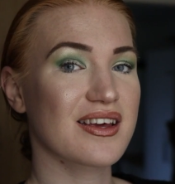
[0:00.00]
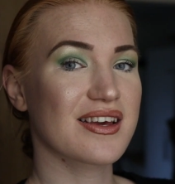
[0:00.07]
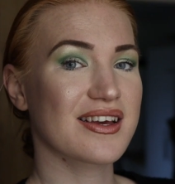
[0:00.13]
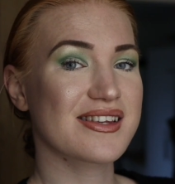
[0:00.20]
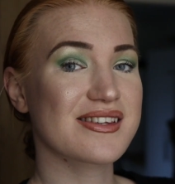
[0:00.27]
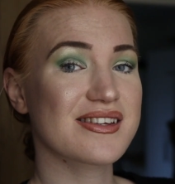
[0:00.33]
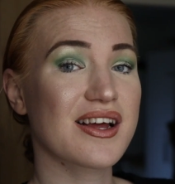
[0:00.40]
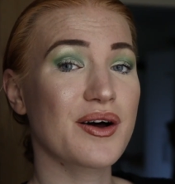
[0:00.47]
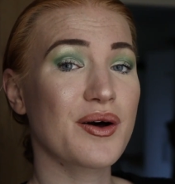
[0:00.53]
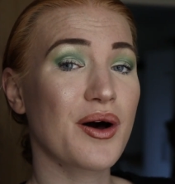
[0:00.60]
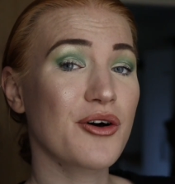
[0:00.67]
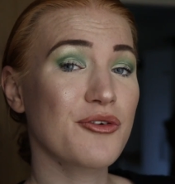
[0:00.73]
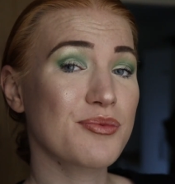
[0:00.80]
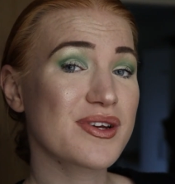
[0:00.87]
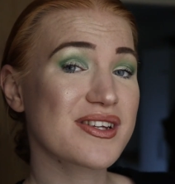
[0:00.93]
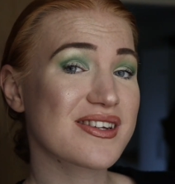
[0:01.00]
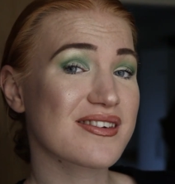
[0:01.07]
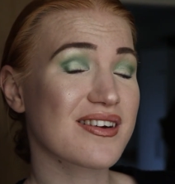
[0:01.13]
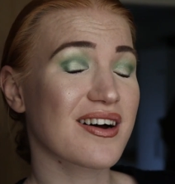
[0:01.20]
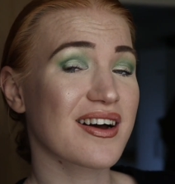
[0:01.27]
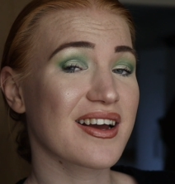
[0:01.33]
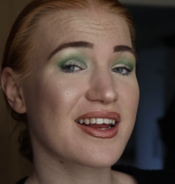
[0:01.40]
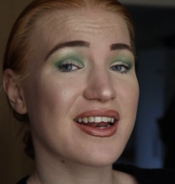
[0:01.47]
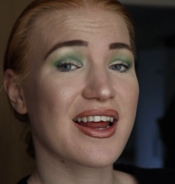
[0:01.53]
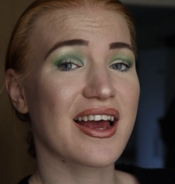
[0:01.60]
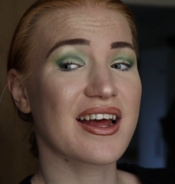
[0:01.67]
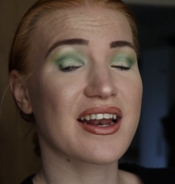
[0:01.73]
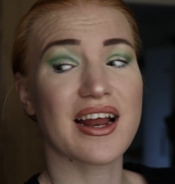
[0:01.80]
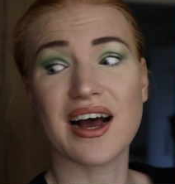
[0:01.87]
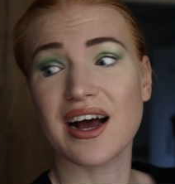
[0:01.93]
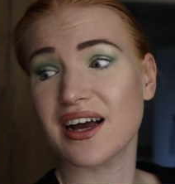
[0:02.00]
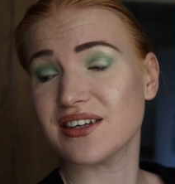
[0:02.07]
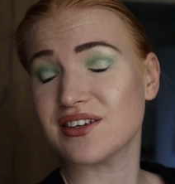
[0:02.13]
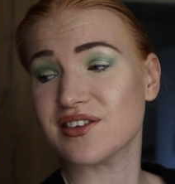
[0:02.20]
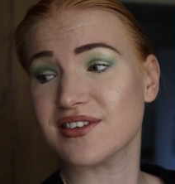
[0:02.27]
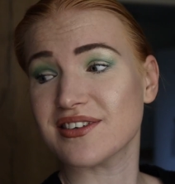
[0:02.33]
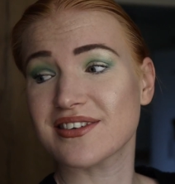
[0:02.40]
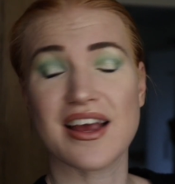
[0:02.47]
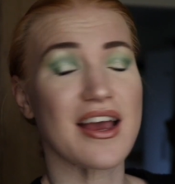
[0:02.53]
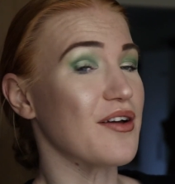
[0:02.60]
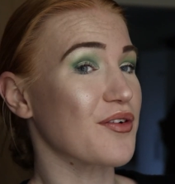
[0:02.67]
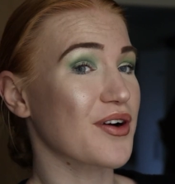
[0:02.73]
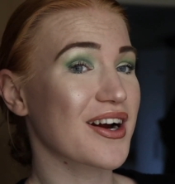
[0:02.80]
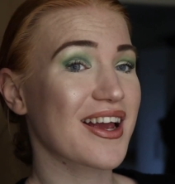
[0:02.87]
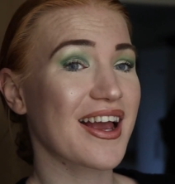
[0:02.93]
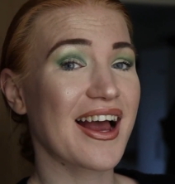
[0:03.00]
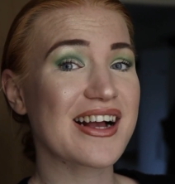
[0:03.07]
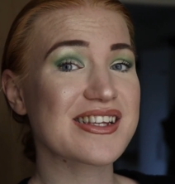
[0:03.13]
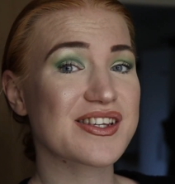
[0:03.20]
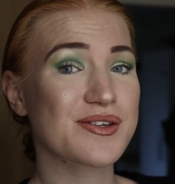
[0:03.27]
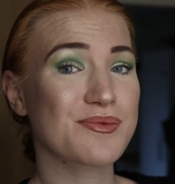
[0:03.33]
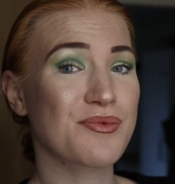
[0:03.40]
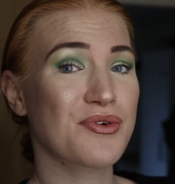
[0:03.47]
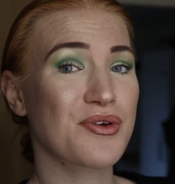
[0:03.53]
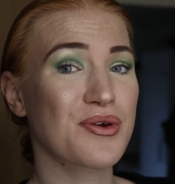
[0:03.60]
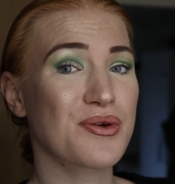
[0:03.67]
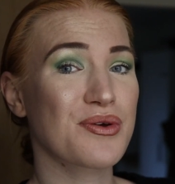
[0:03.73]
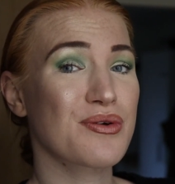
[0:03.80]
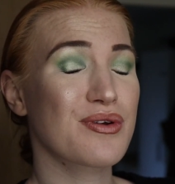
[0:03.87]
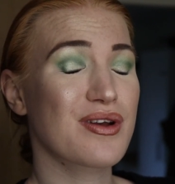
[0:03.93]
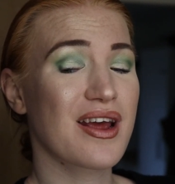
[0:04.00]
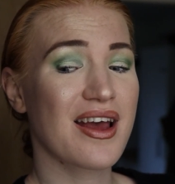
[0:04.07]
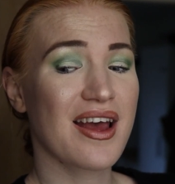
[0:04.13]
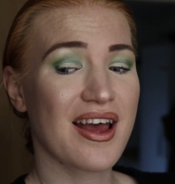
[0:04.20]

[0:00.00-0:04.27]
It's now 9:30 and I just gave our cat some food.